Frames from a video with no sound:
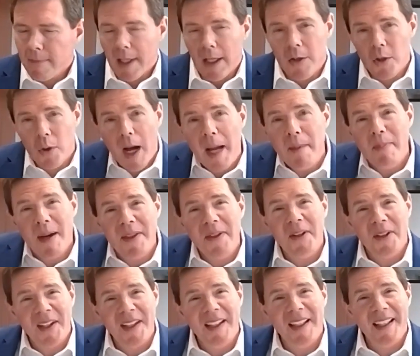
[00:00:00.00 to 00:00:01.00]
So I bet
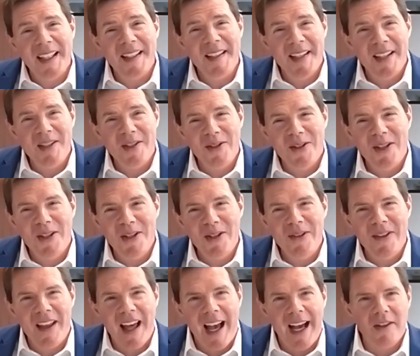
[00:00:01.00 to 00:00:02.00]
they're going to continue to
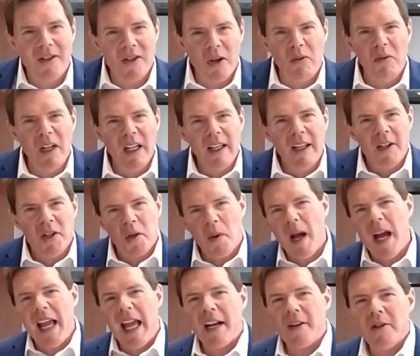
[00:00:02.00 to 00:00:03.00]
do that. So
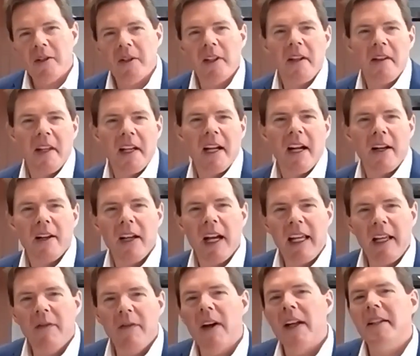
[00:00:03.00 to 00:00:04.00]
I actually think
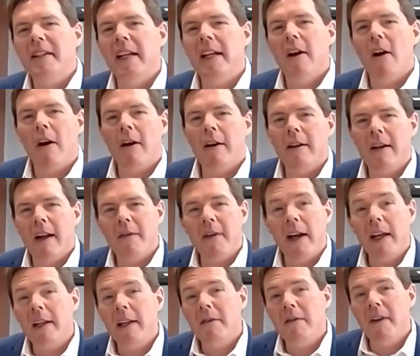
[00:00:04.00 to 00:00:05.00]
if I dig hard enough,
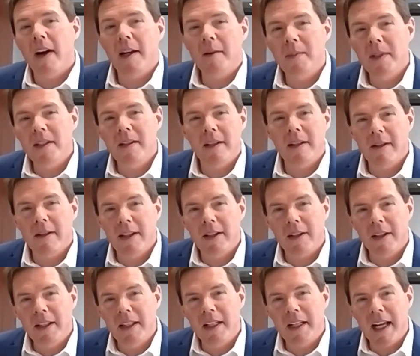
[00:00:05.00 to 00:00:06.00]
I can find
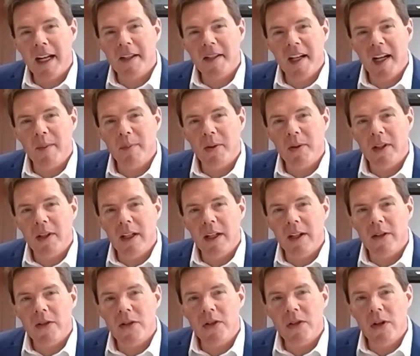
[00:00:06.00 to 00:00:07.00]
material in the next couple of
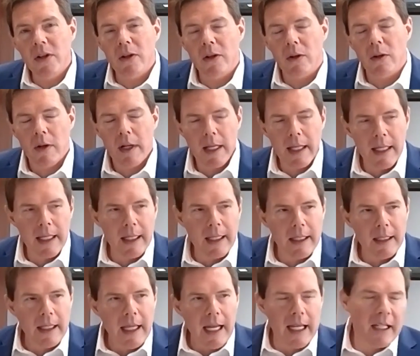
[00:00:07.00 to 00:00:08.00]
years too.
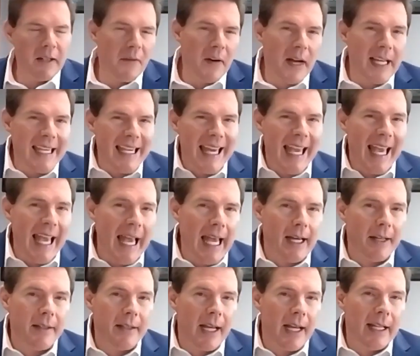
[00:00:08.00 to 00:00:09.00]
And if I
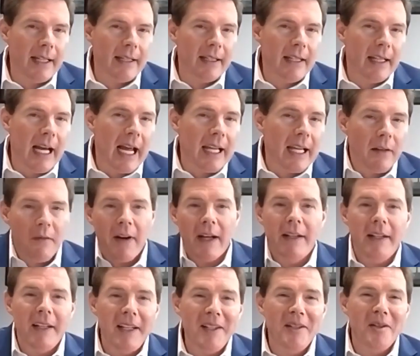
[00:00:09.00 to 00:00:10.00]
can't, I can
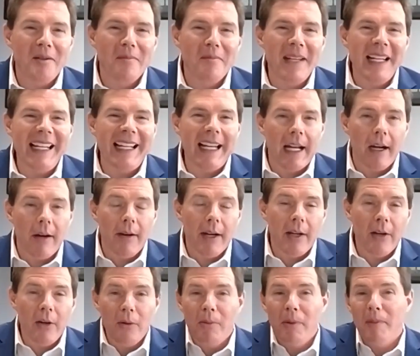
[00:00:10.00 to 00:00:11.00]
find an
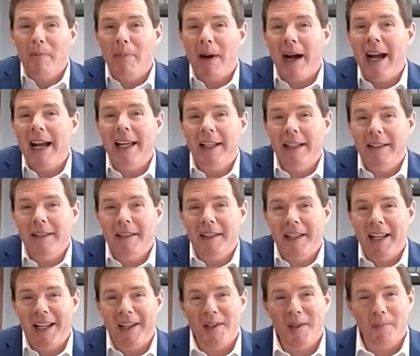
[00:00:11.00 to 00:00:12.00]
intermediary who will buy it in
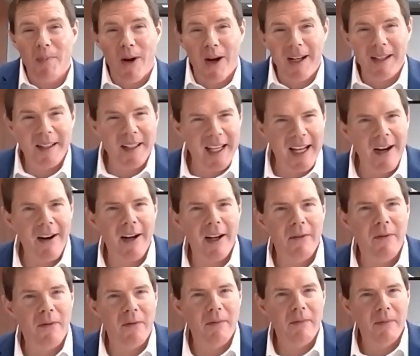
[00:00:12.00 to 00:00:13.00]
today's spot and
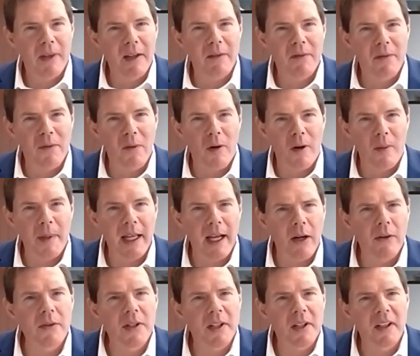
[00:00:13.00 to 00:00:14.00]
carry it for me
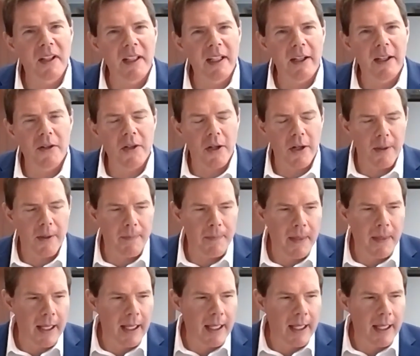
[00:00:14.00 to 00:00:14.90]
out into the near term.